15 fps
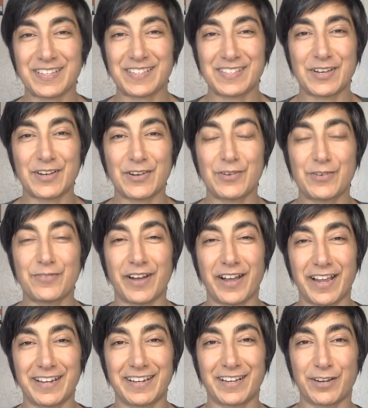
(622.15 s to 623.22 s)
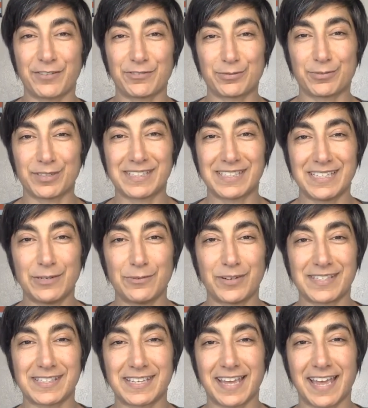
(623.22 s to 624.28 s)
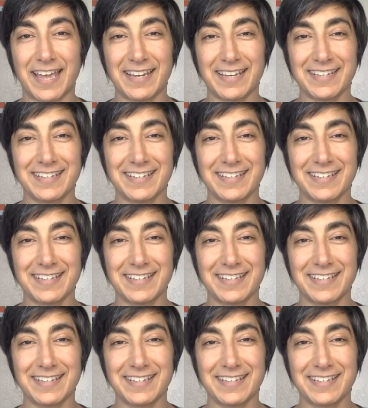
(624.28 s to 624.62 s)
So find a comfortable seat once again.